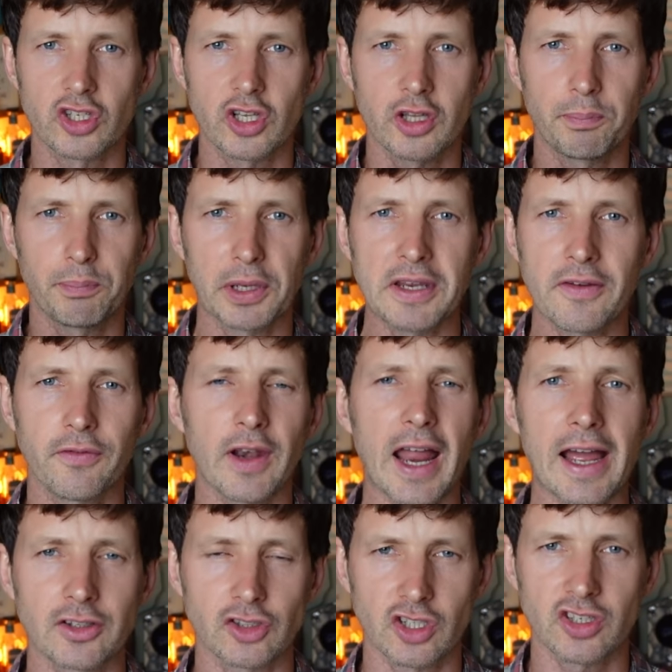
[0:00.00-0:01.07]
and the B
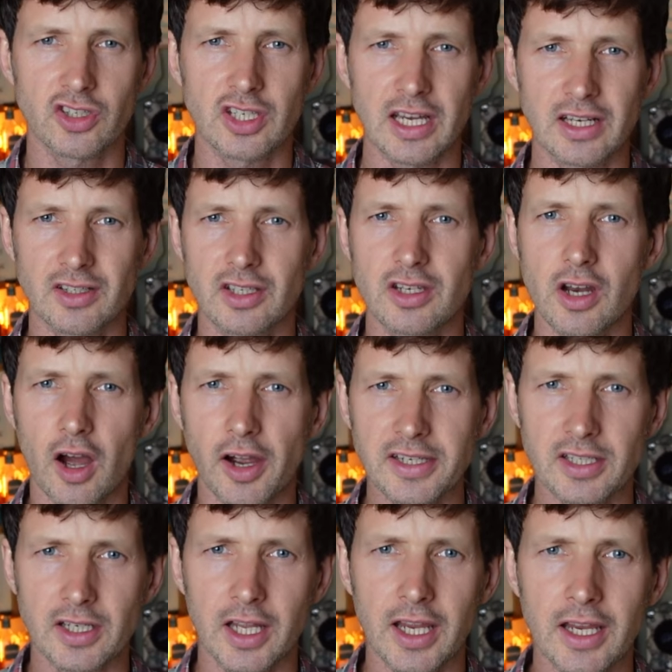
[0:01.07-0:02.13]
flat just sits
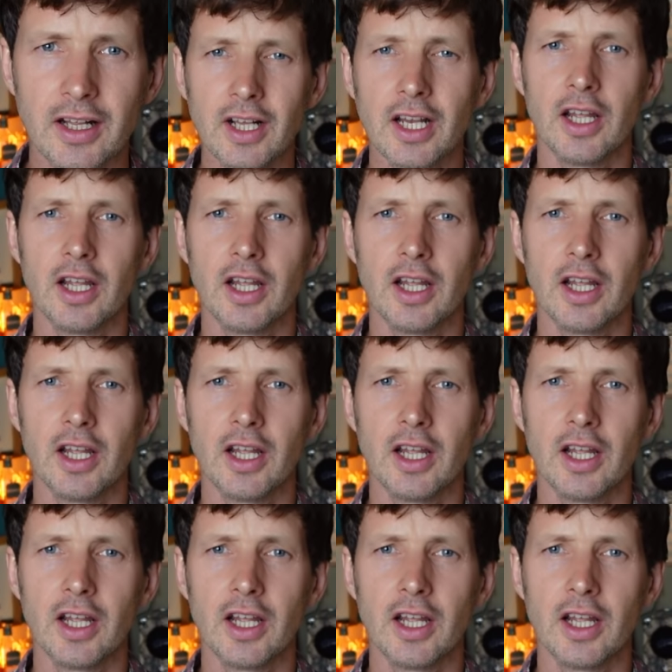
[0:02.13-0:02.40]
nicely.